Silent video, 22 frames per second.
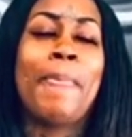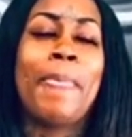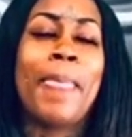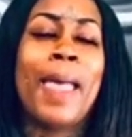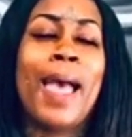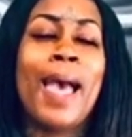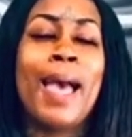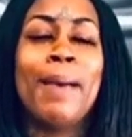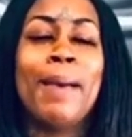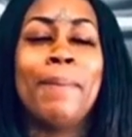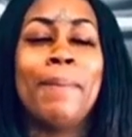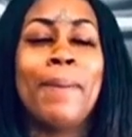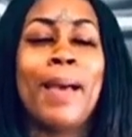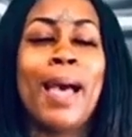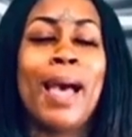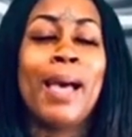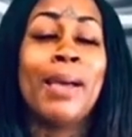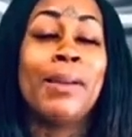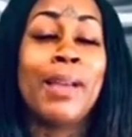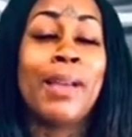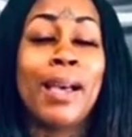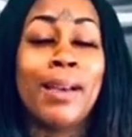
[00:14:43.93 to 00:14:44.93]

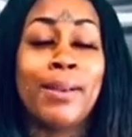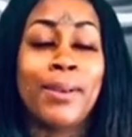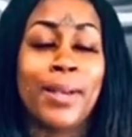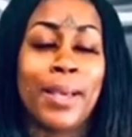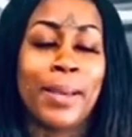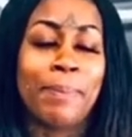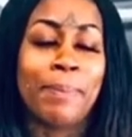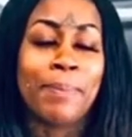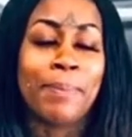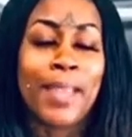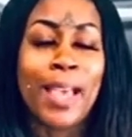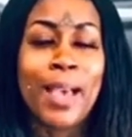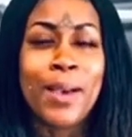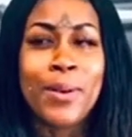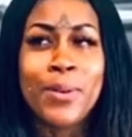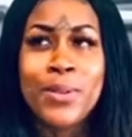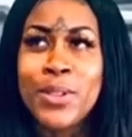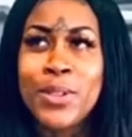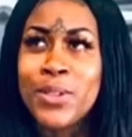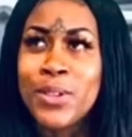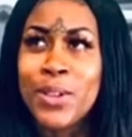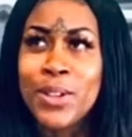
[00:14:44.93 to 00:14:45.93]
I
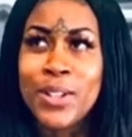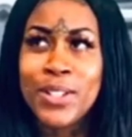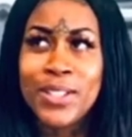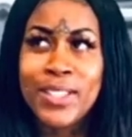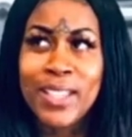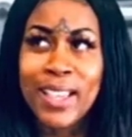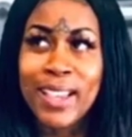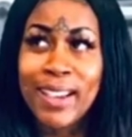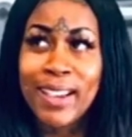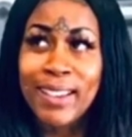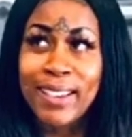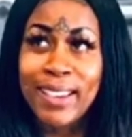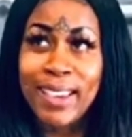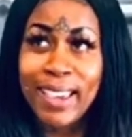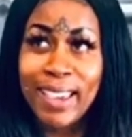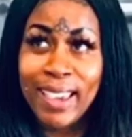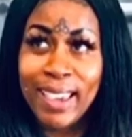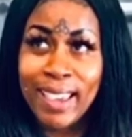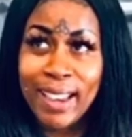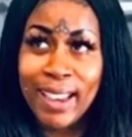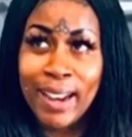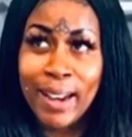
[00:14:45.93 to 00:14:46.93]
was just going to say
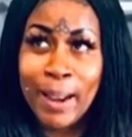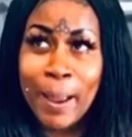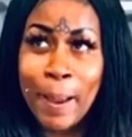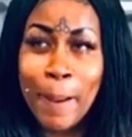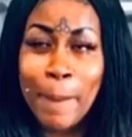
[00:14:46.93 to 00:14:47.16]
again,